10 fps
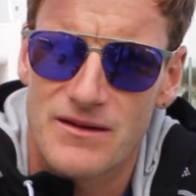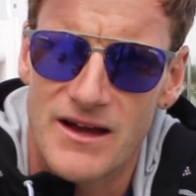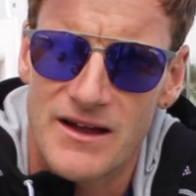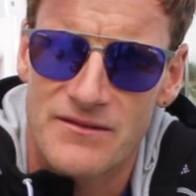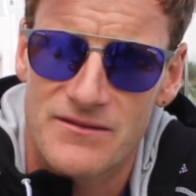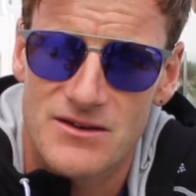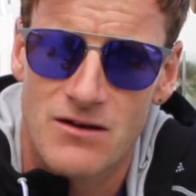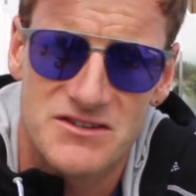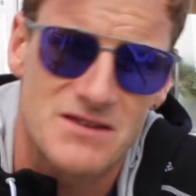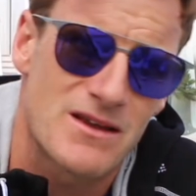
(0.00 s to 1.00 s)
and
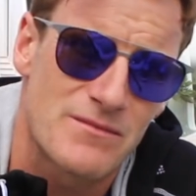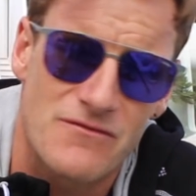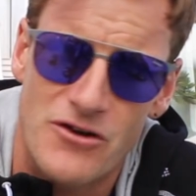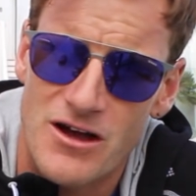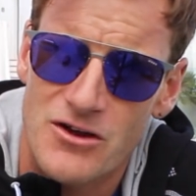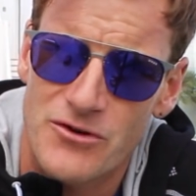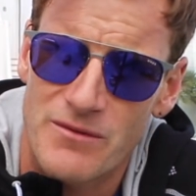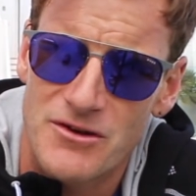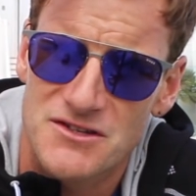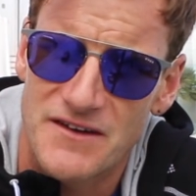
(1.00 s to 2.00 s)
obviously made me very hungry
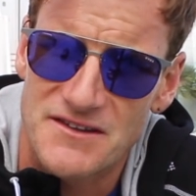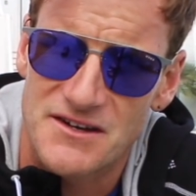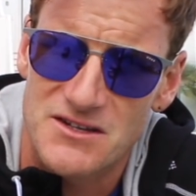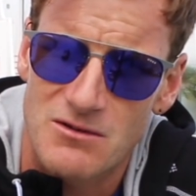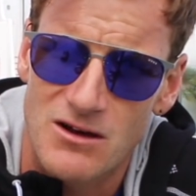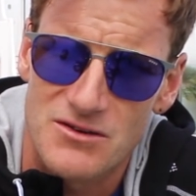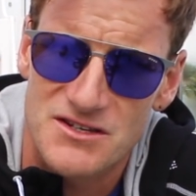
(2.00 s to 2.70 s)
and motivated as well.